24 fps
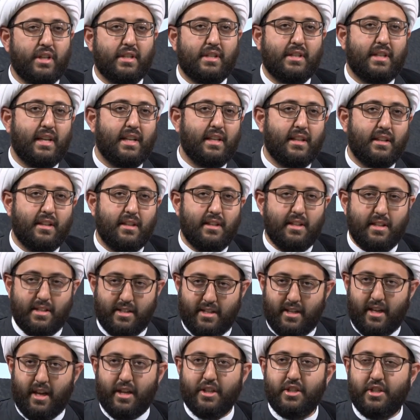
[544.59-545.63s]
that in this
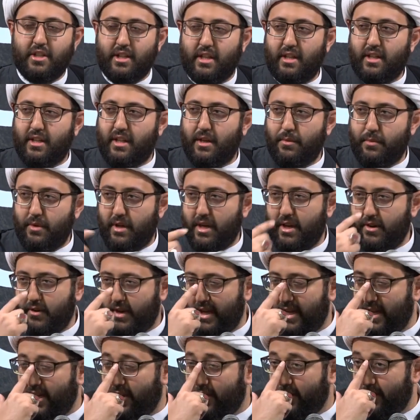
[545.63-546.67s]
Ashura that we're in
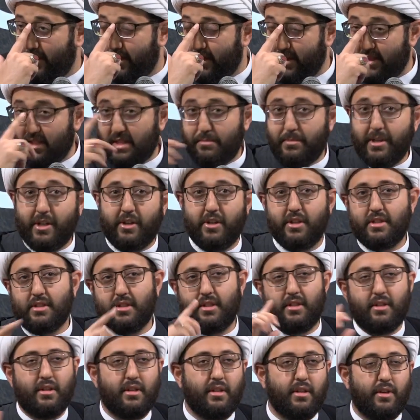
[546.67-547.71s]
right now, speakers
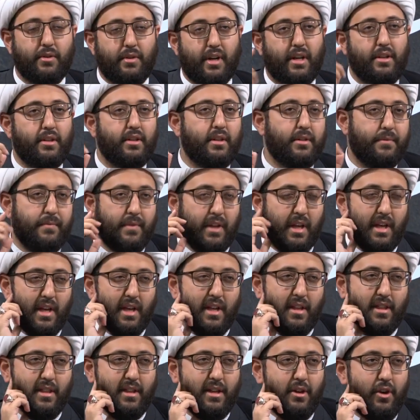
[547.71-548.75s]
around,
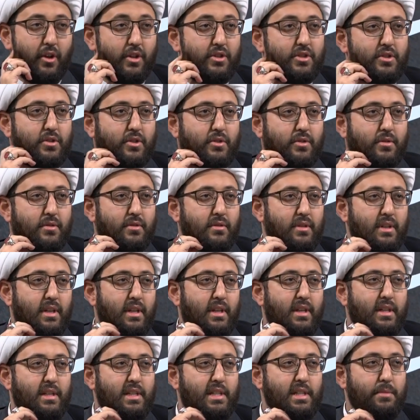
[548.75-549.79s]
they're also
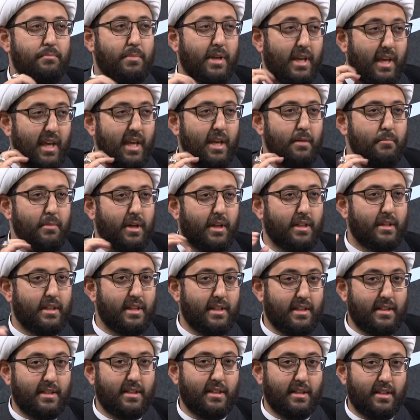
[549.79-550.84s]
speaking about
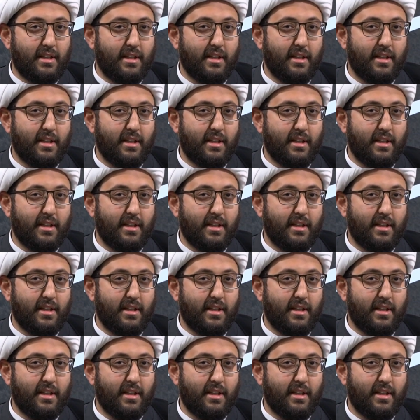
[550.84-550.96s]
this,